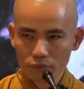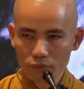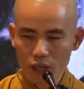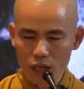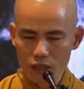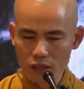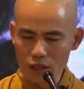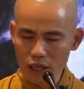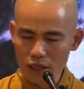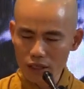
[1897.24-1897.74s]

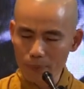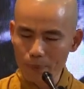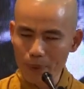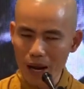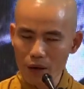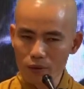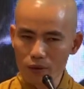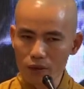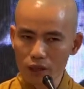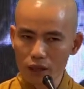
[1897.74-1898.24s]
A psychic
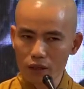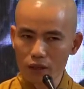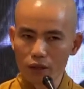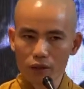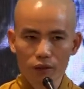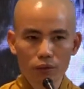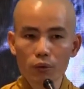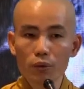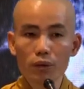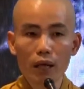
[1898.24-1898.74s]
power
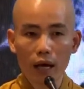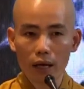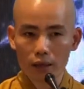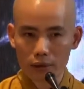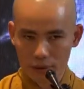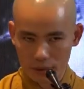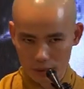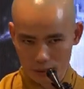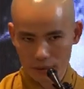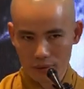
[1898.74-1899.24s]
cannot do
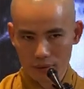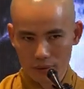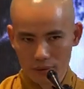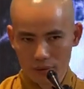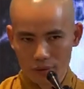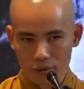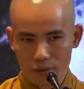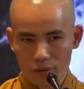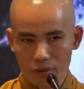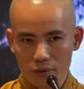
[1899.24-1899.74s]
that.
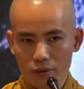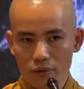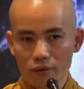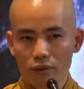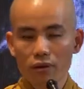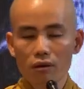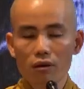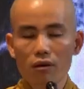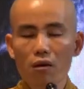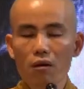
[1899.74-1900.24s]

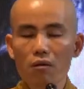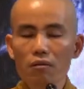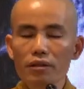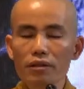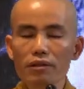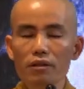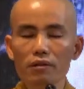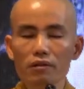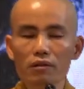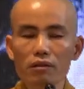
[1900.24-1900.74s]

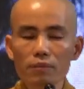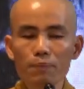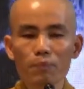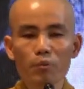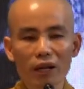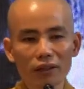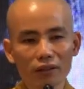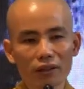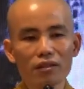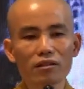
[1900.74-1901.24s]
Only the good
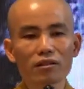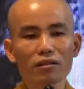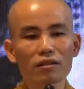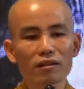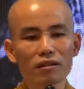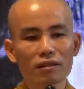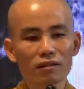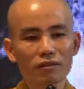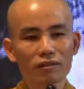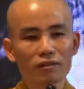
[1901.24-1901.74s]

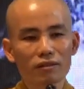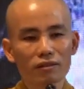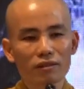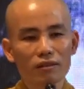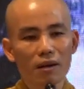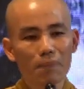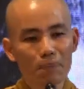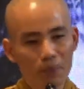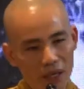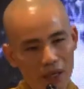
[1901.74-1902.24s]
practitioner
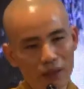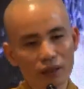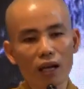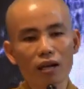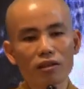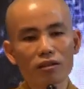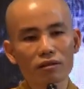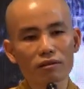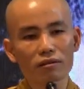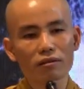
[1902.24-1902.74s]
of
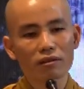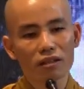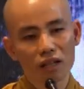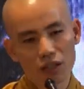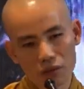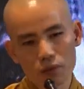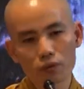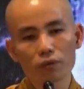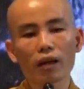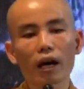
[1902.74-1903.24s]
meditation
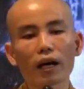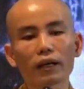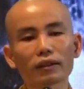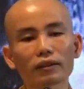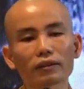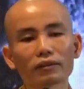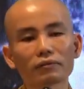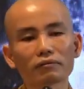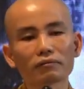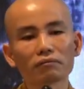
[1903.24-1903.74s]
can do that.
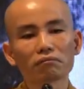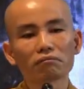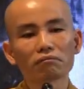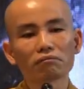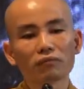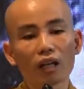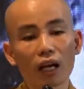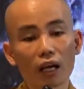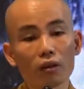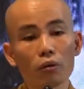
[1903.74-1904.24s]

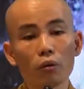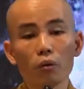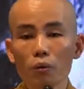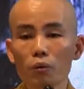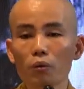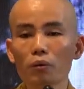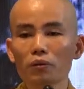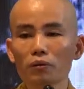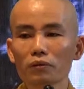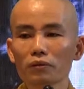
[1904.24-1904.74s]
And
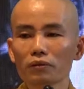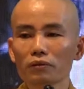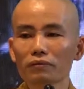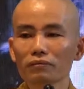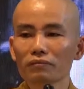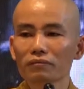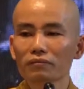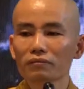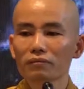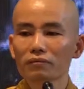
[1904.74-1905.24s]
who
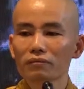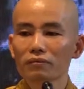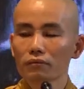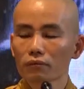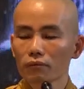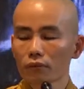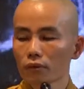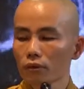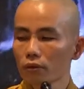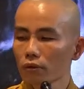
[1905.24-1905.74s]

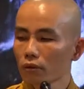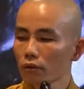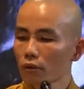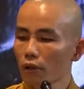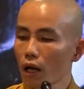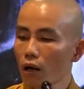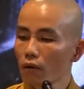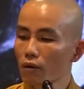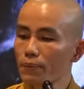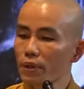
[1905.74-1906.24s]

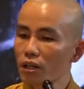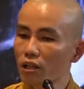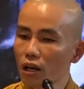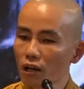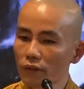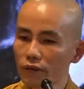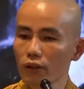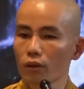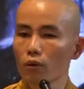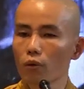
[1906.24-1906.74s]
our
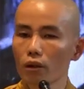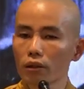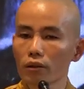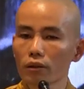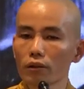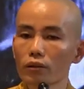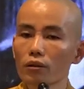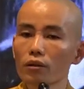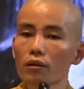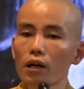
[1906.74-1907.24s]
beloved one,
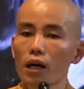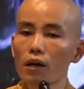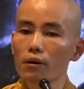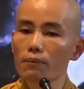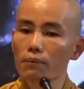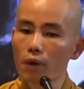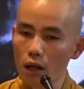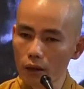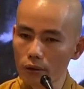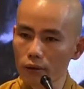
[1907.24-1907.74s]
you know, our
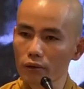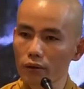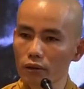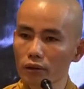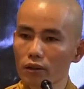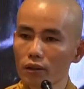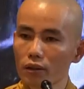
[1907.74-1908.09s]
mother,